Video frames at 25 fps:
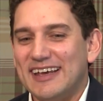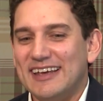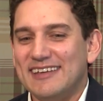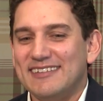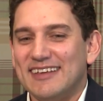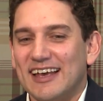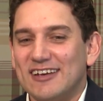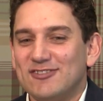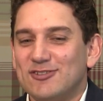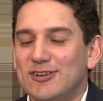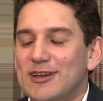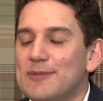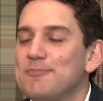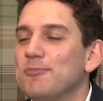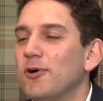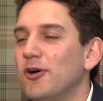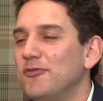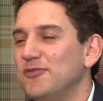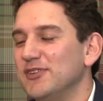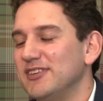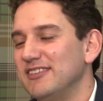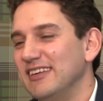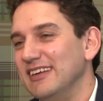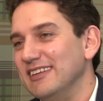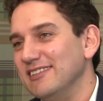is actually a
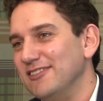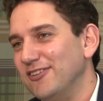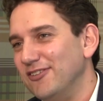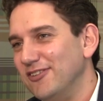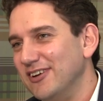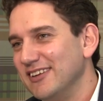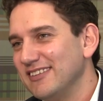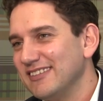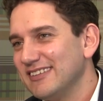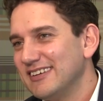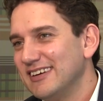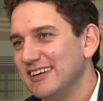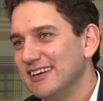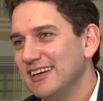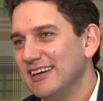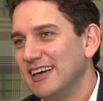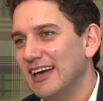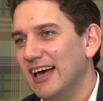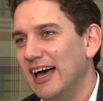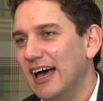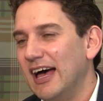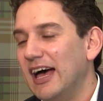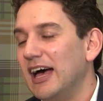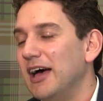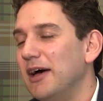profit center risk
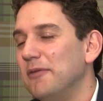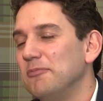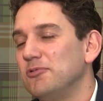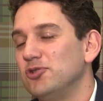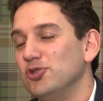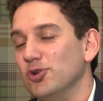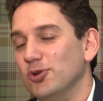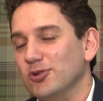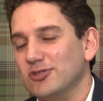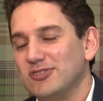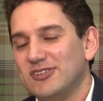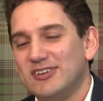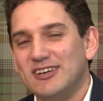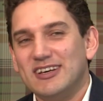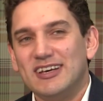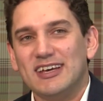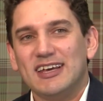short.